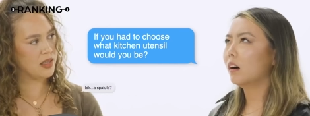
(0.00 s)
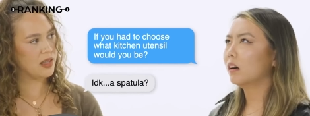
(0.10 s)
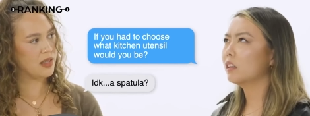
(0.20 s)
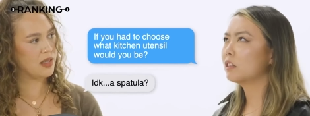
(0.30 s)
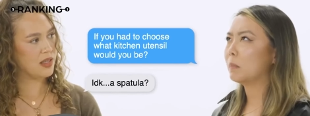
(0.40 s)

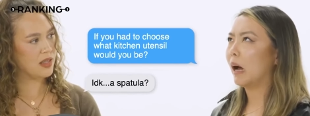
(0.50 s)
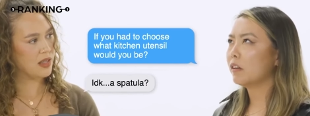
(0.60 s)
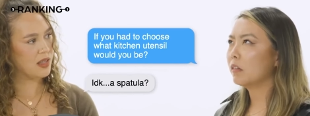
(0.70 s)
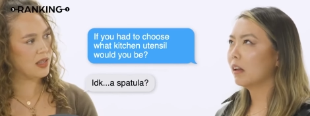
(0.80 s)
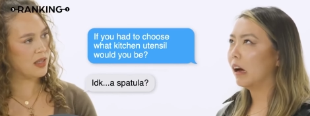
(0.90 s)
Speaker 1: oh, a
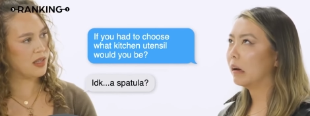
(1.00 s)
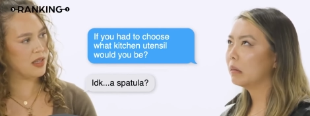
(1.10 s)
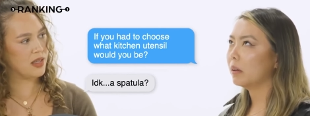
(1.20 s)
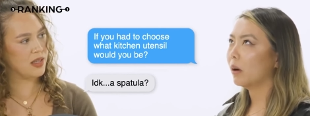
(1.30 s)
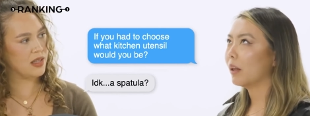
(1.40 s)
spatula? I
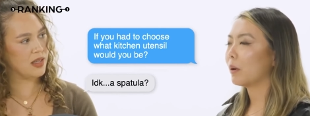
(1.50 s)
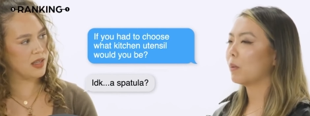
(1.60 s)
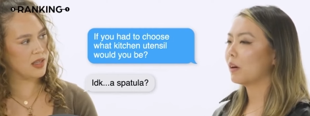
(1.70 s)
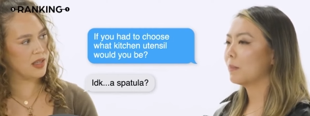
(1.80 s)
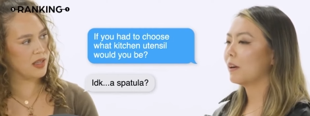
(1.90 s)
don't know, like,
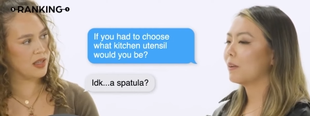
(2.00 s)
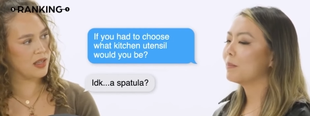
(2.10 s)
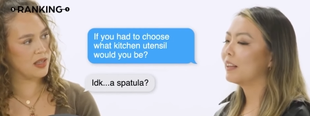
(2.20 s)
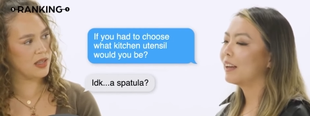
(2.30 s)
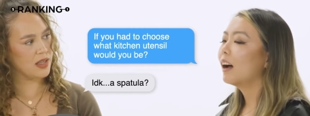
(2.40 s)
what about you?
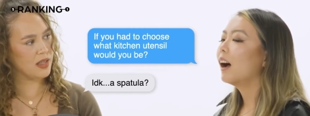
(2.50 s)
And be like,